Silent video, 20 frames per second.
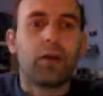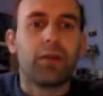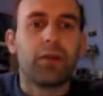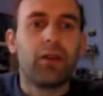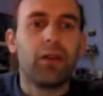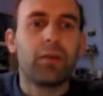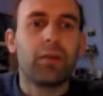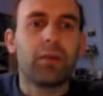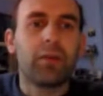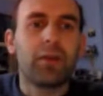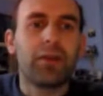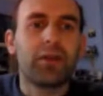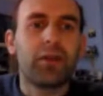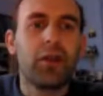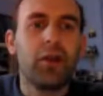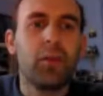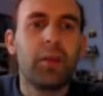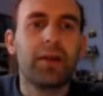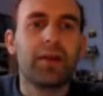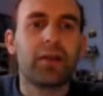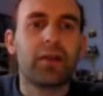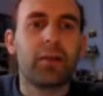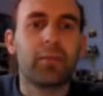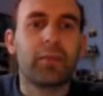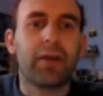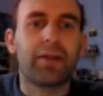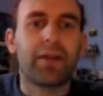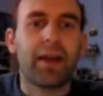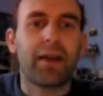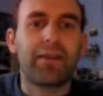Oh, I've got two. I've got two
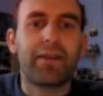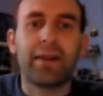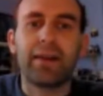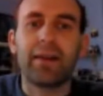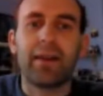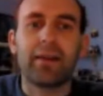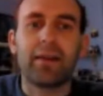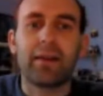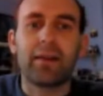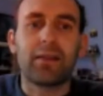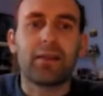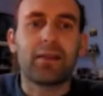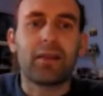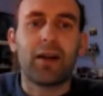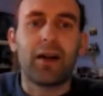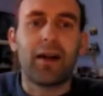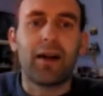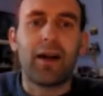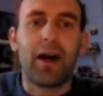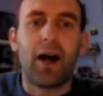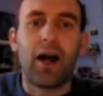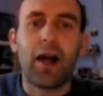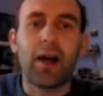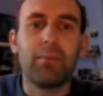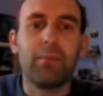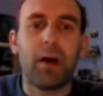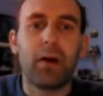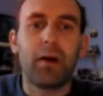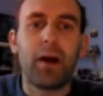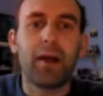windows open. The same thing. That so I,
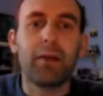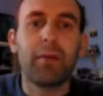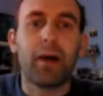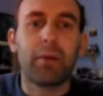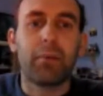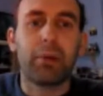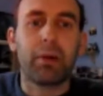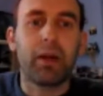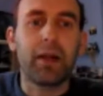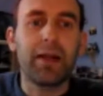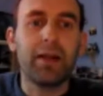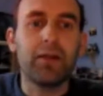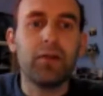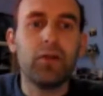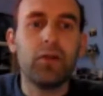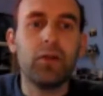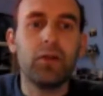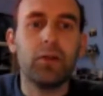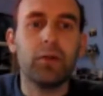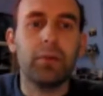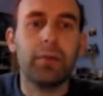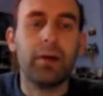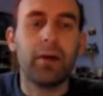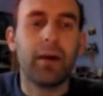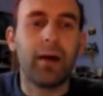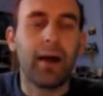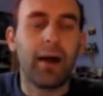I, am. I am a complete noob